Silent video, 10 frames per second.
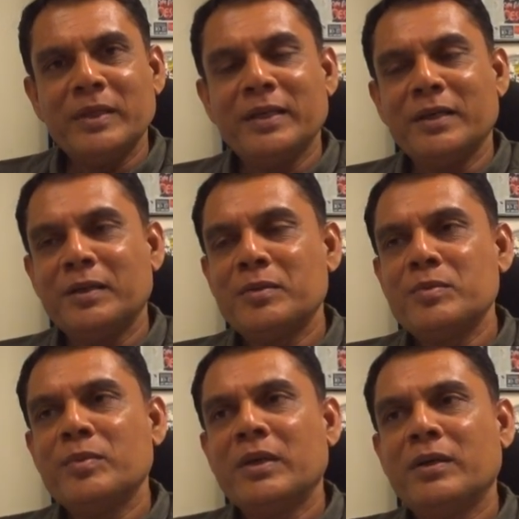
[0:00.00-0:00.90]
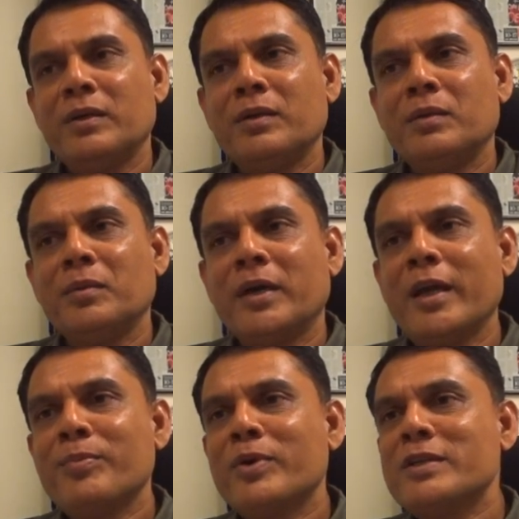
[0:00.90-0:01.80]
Yeah.
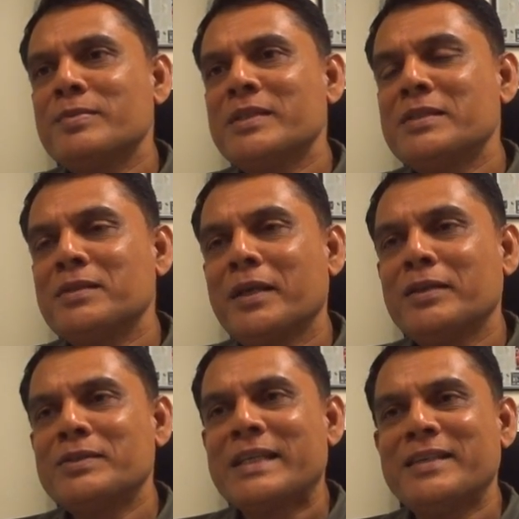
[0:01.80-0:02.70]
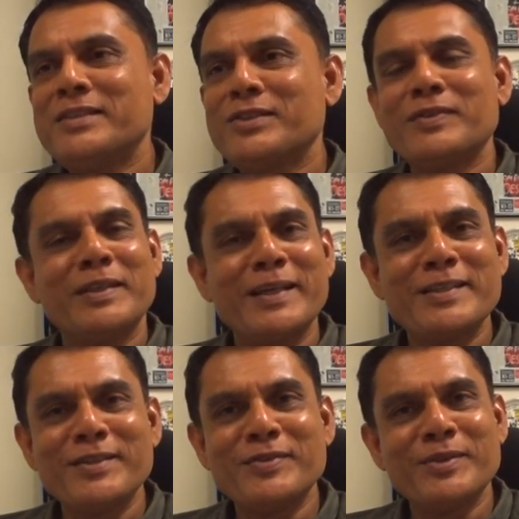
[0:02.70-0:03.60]
High points means like the challenges of the night
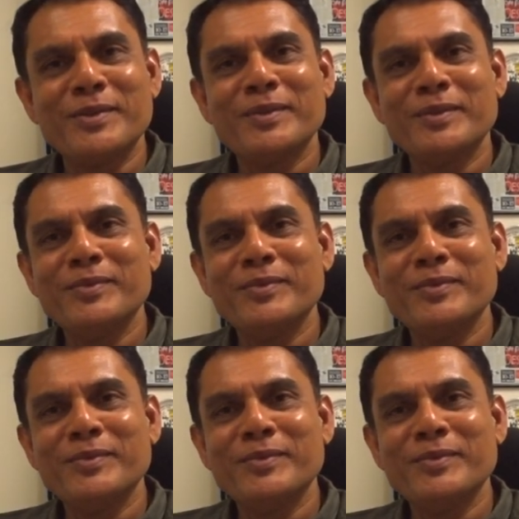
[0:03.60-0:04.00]
shift, you know,